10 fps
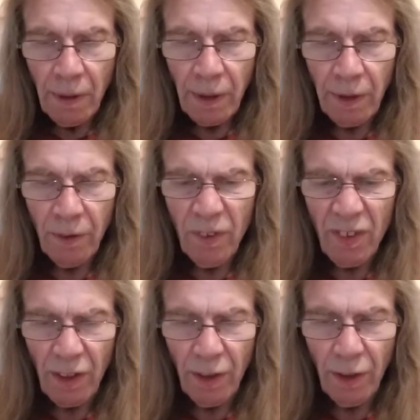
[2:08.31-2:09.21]
Can you
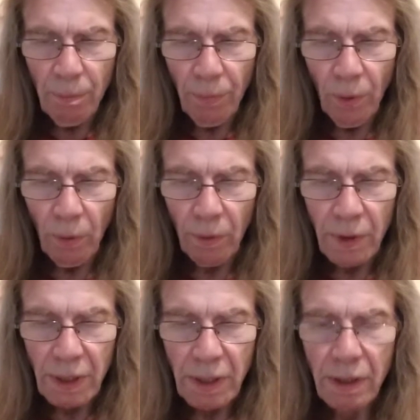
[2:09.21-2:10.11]
see the
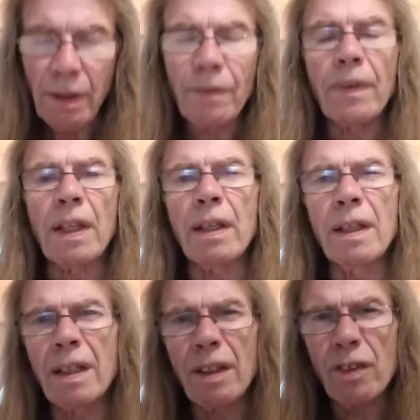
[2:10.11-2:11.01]
importance of the
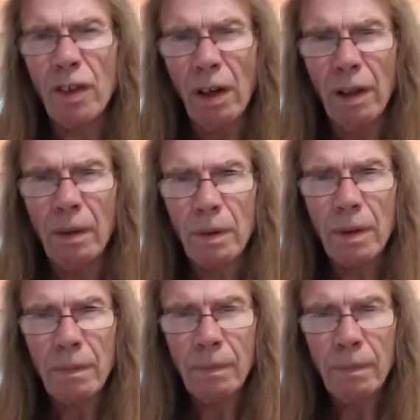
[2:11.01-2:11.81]
inner child?